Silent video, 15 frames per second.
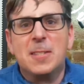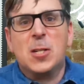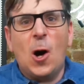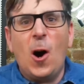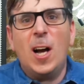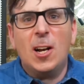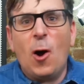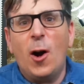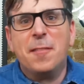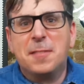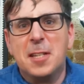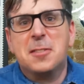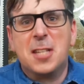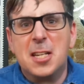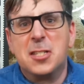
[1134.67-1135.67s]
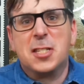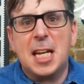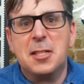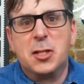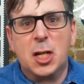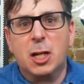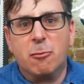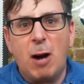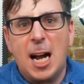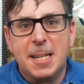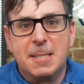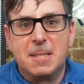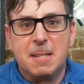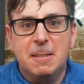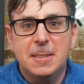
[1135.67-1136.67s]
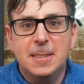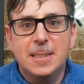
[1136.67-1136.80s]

entire life to disintegrate.